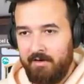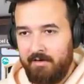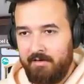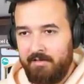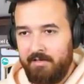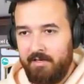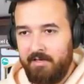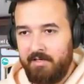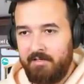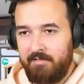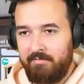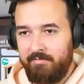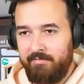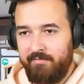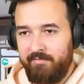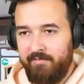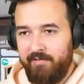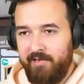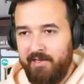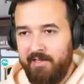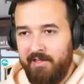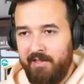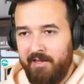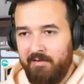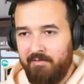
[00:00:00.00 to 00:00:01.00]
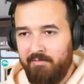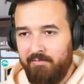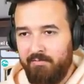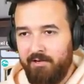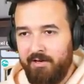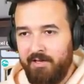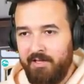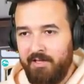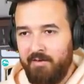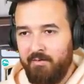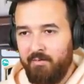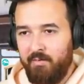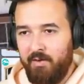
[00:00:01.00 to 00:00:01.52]
Uh, it does fit like
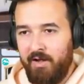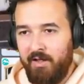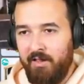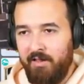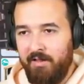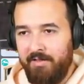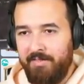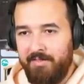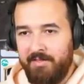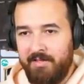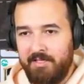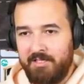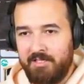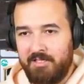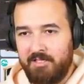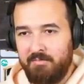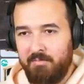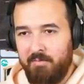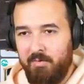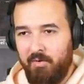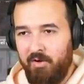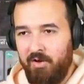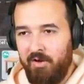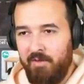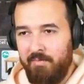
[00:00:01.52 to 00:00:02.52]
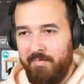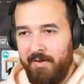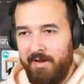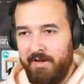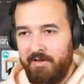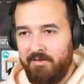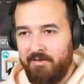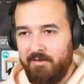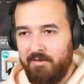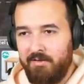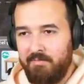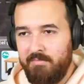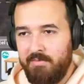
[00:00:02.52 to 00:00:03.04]
really well in these smaller
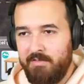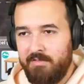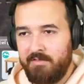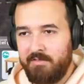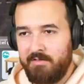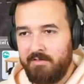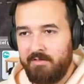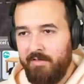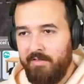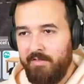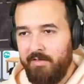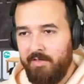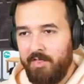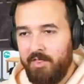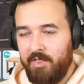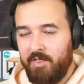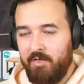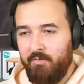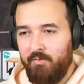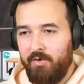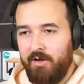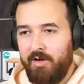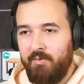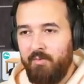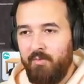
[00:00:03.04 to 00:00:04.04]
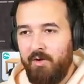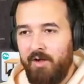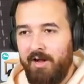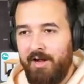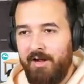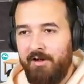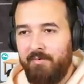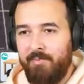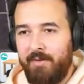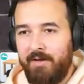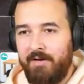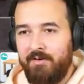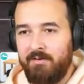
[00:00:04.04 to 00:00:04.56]
bedrooms and the three
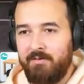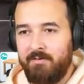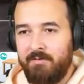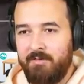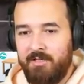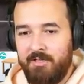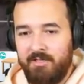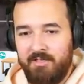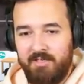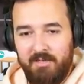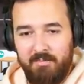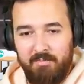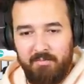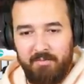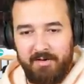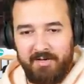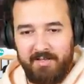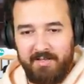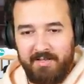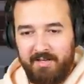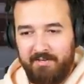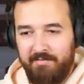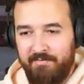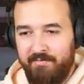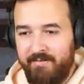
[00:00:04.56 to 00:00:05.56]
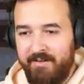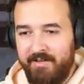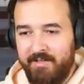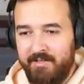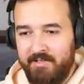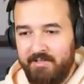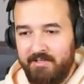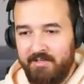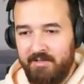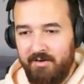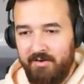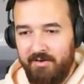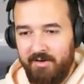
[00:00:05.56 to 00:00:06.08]
wide bedrooms with the double bed. Like it fits
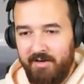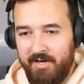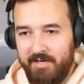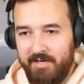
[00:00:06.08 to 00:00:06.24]
so